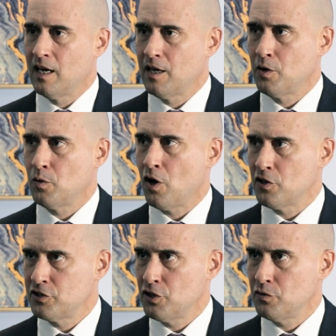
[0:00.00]

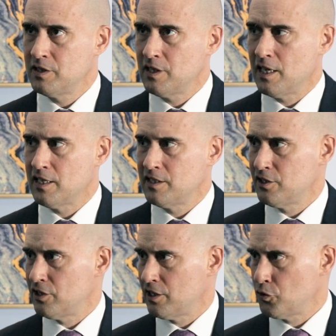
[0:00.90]
Also,
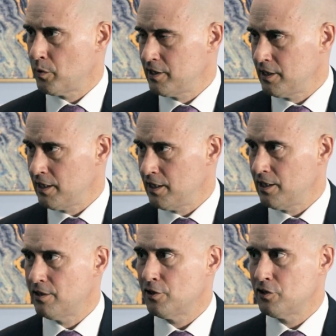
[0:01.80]
since
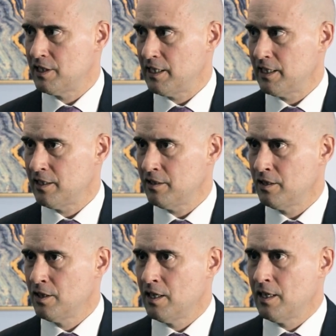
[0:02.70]
2013,
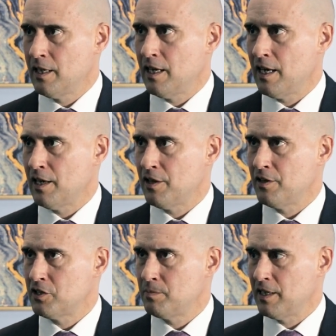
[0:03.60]

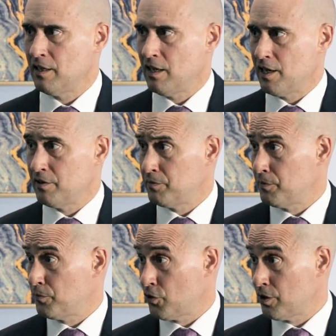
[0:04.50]
there's been a lot of
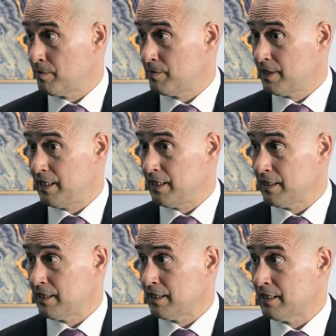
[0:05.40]
reform
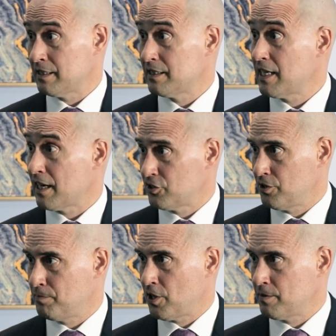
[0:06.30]
in the tax
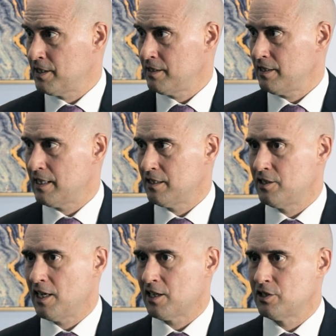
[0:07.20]
department, and the
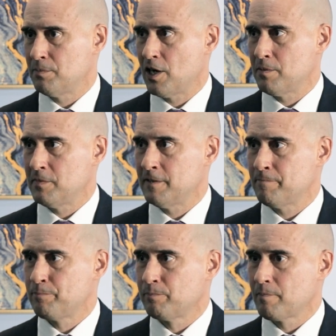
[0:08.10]
tax department
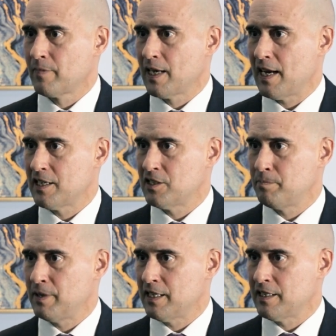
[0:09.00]
has
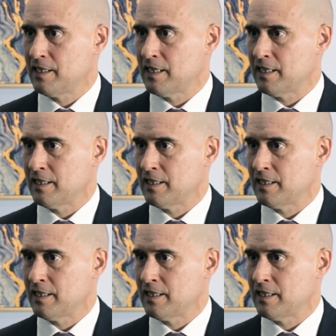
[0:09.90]
been